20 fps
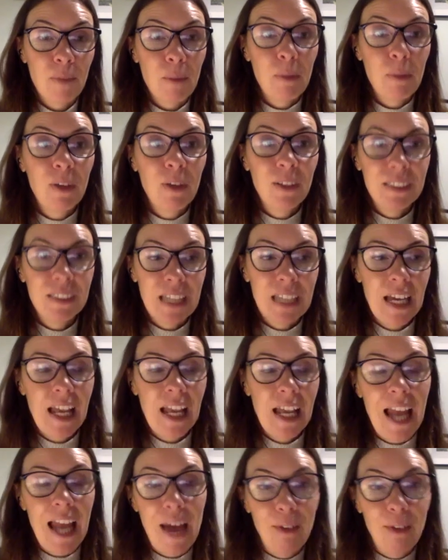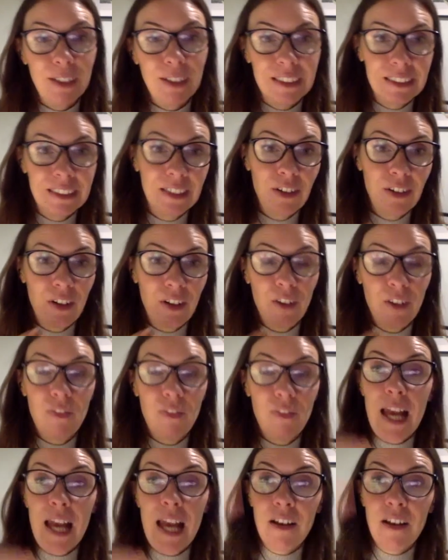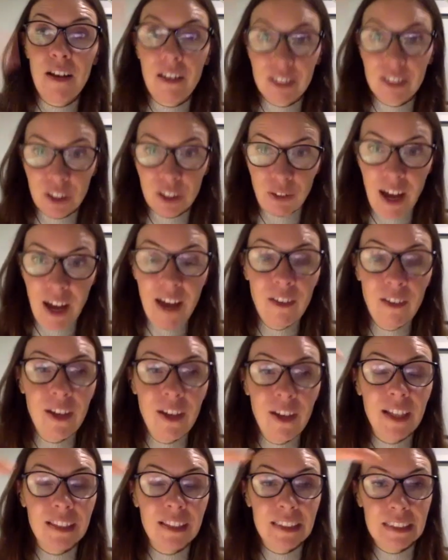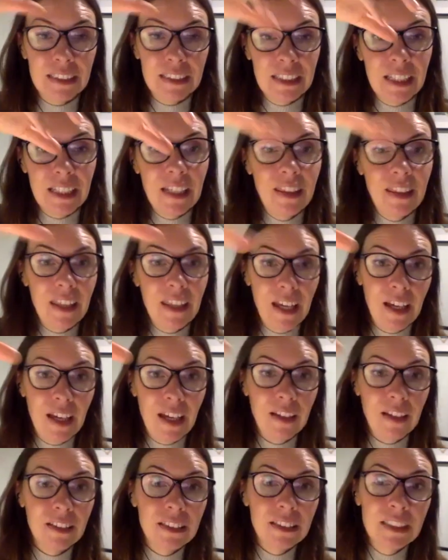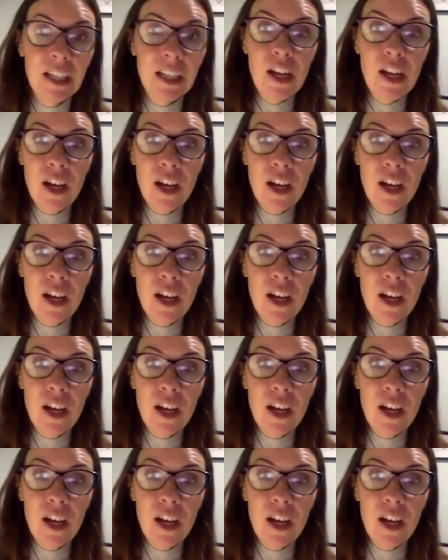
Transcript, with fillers: because they allow us to kind of helicopter out and see things